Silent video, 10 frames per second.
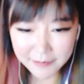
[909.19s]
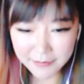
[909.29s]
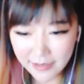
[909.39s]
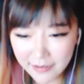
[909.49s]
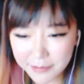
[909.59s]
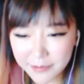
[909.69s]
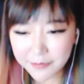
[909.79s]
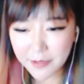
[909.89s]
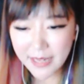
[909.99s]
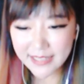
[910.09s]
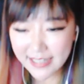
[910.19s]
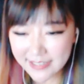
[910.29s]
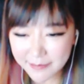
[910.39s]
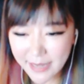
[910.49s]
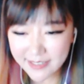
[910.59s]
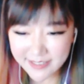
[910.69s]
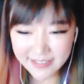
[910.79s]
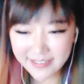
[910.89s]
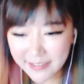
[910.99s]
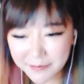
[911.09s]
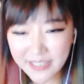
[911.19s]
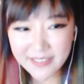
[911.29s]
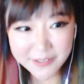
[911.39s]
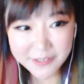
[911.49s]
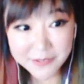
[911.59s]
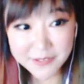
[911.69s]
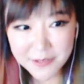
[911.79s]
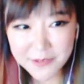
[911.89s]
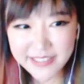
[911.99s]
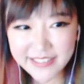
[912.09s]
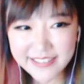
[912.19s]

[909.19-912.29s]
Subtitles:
before my next match they gave me a new link,